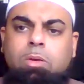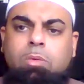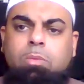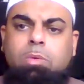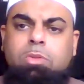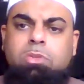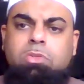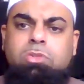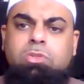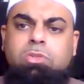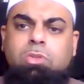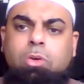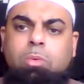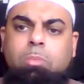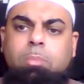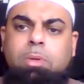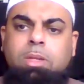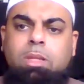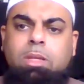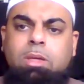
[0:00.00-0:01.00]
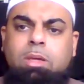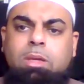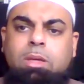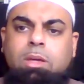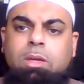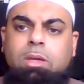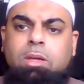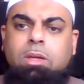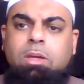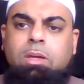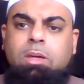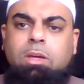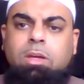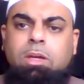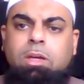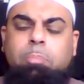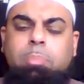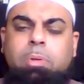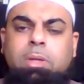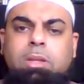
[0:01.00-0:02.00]
with so many
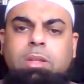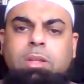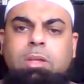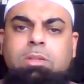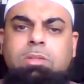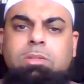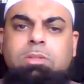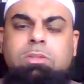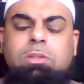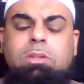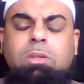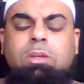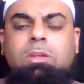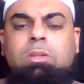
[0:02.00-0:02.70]
opinions?